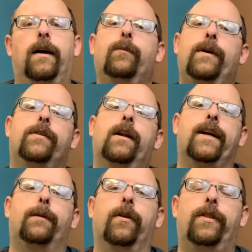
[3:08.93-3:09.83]
We've done a
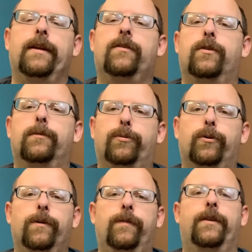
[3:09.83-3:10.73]
couple things to
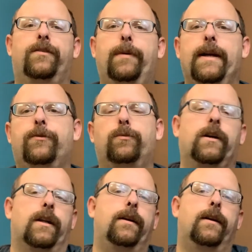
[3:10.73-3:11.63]
improve the space. We're
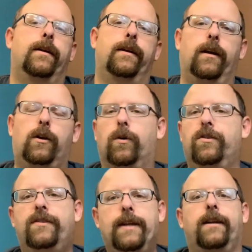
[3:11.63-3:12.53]
going to, of
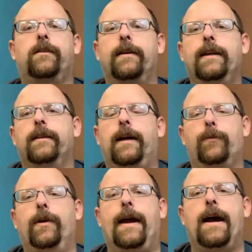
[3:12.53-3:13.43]
course, decorate it like
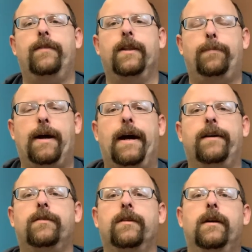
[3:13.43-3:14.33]
we have in the
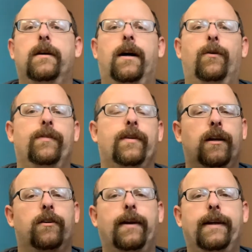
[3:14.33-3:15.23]
past. We've got
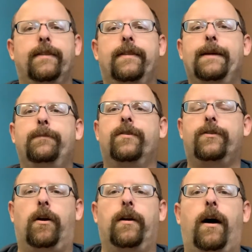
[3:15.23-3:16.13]
a great theme to
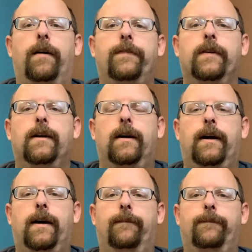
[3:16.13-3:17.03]
start off
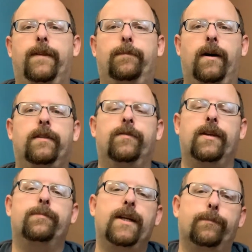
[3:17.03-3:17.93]
the month of
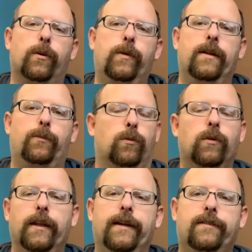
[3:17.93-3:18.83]
September with. We're
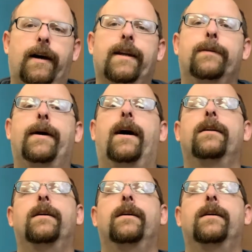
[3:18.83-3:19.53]
really excited about.